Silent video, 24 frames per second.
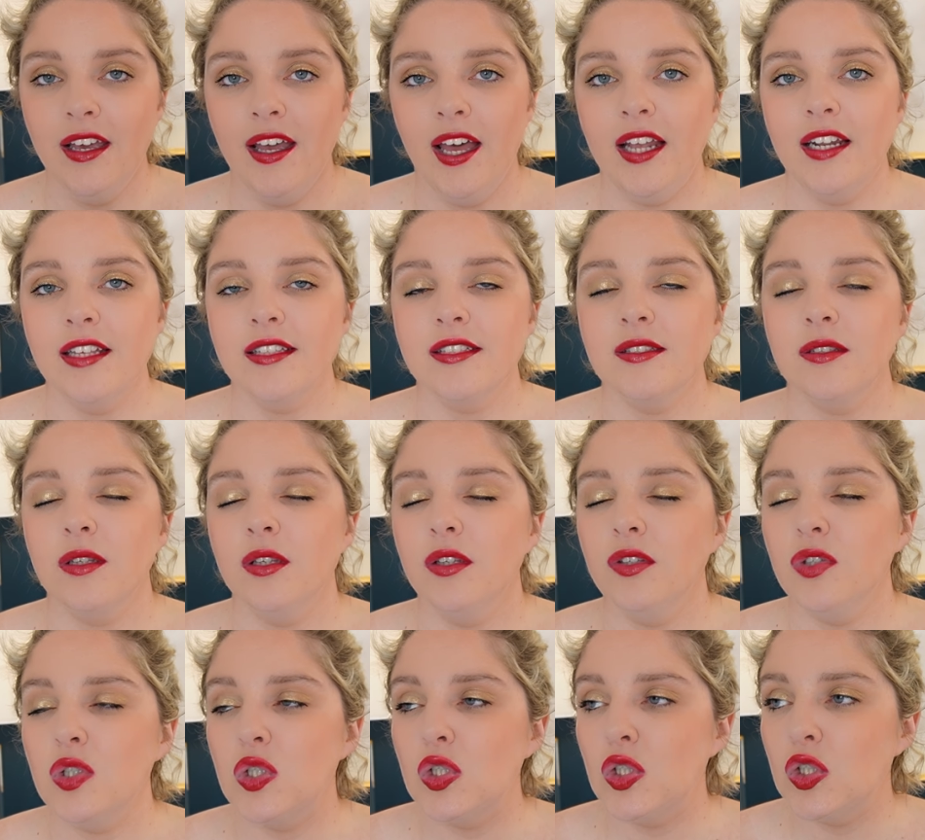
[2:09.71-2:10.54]
And it's
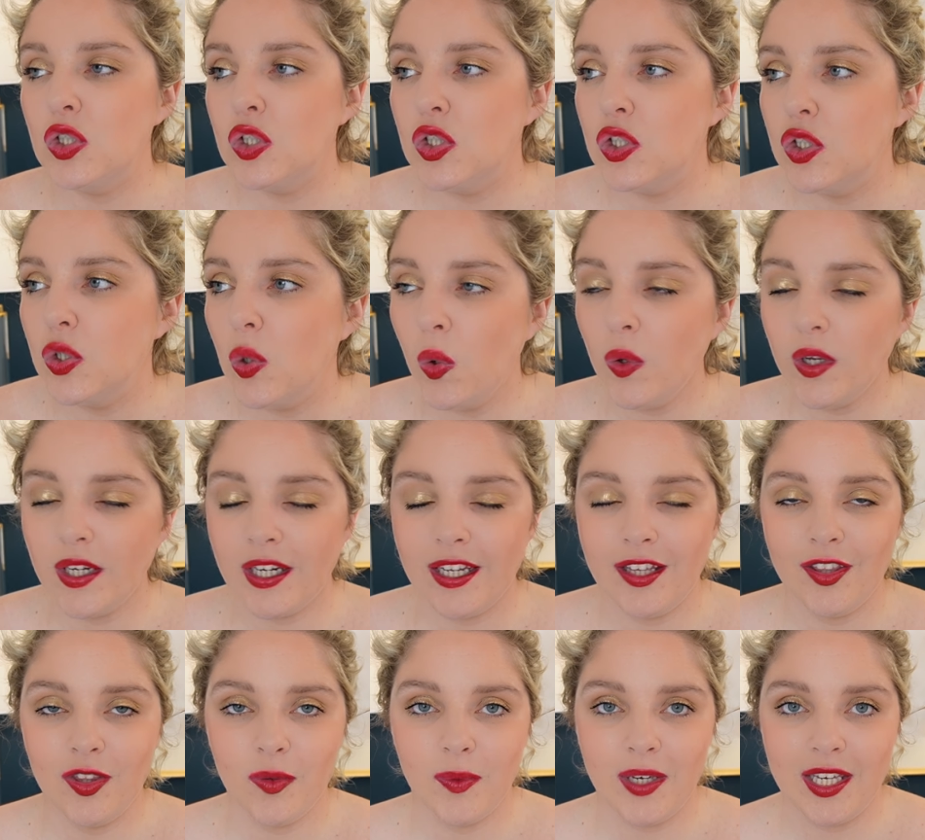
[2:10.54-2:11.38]
so
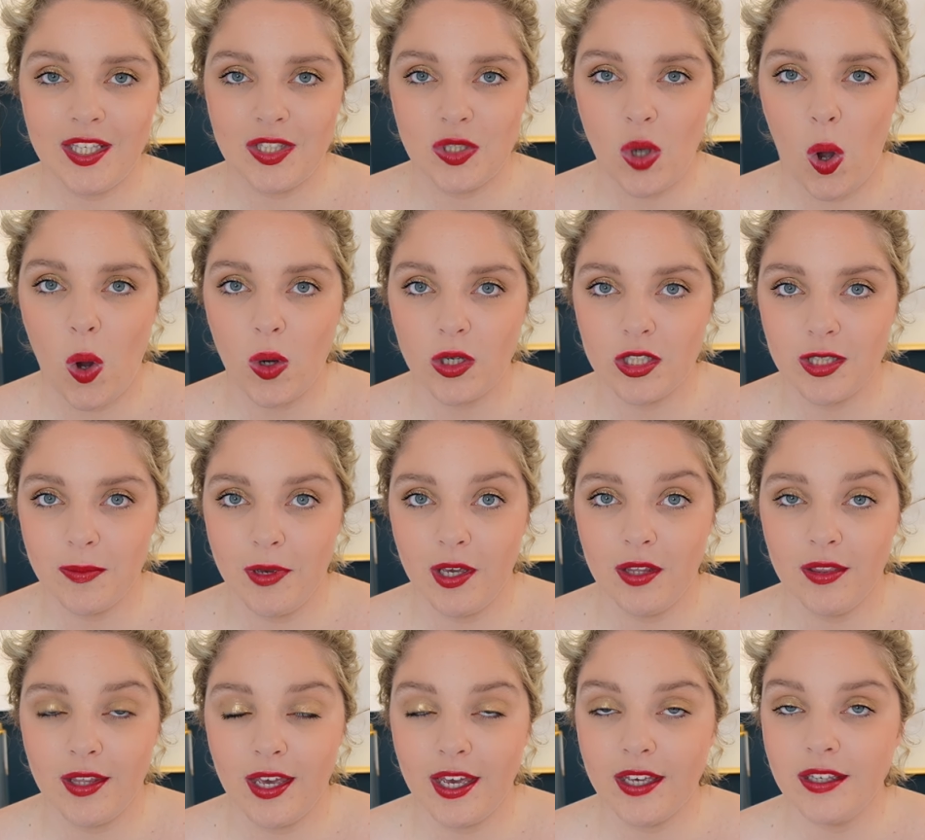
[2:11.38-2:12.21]
great the way he talks
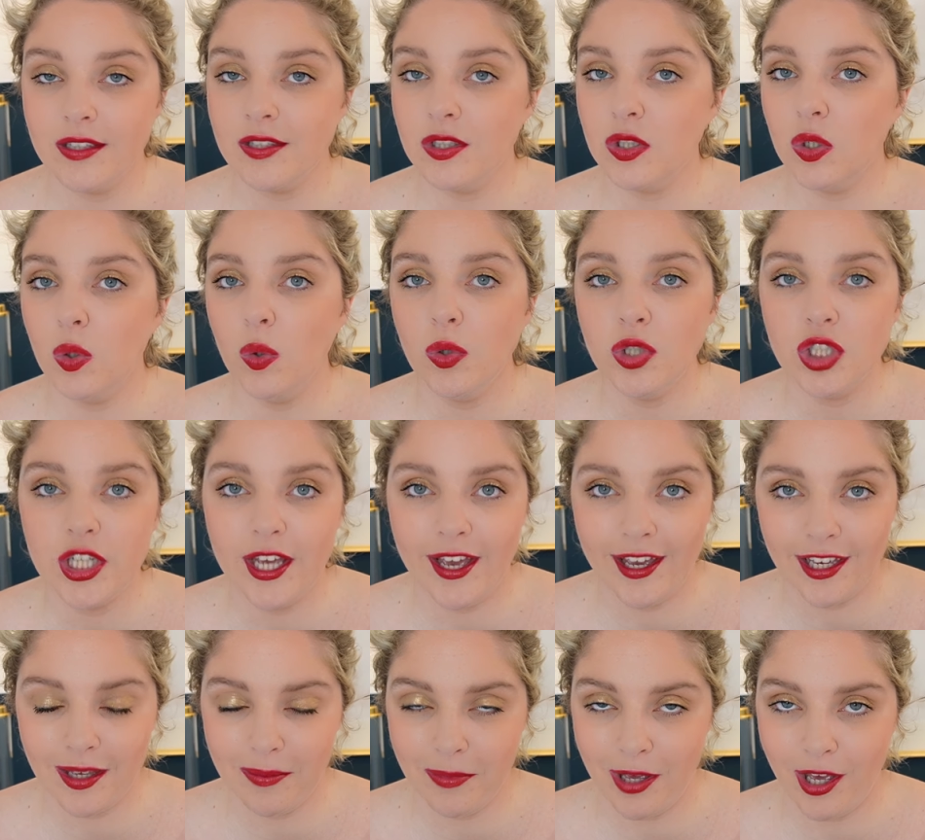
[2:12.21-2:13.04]
about this. Go
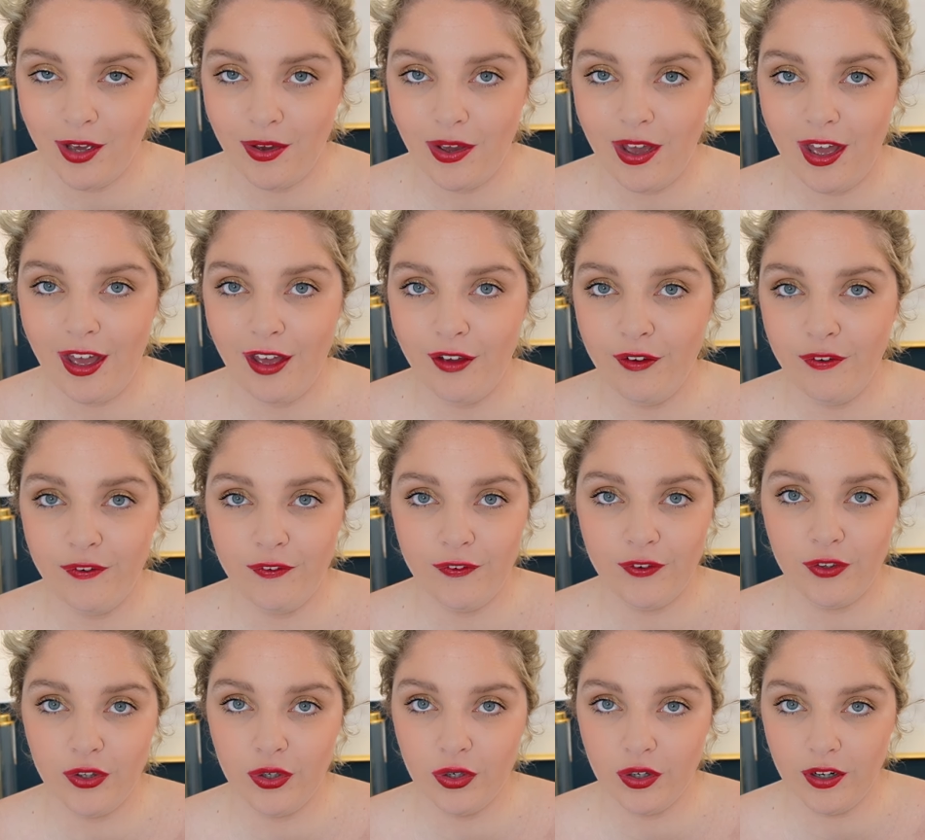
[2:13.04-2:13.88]
check him out
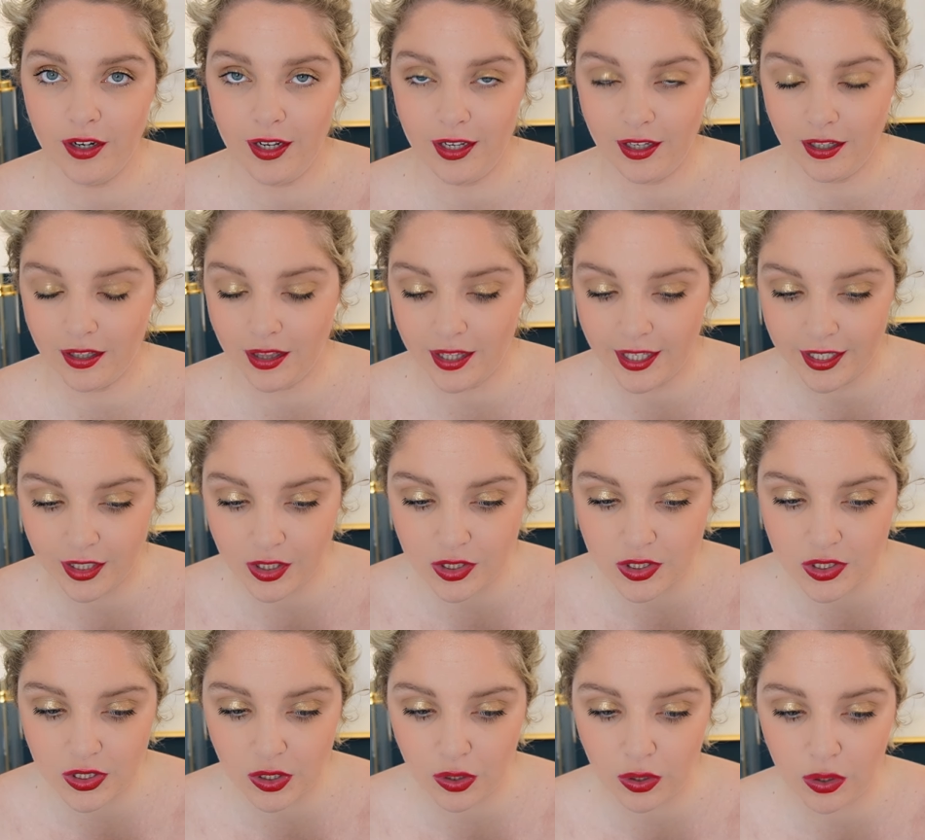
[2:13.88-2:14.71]
if you're
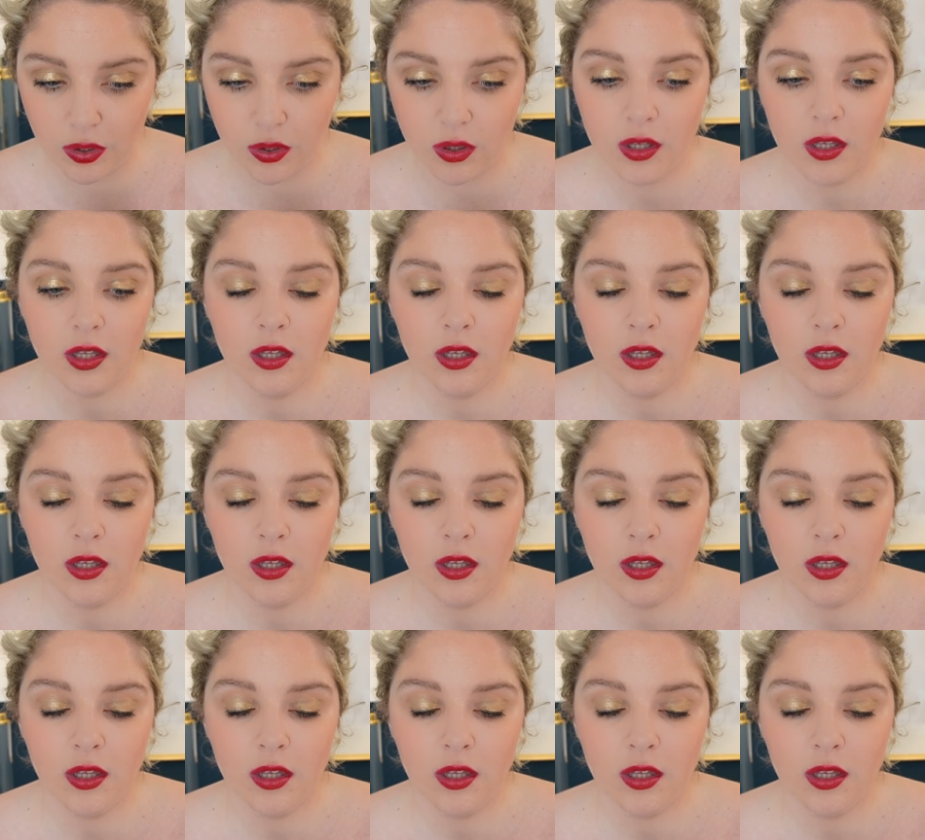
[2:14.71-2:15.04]
inclined to.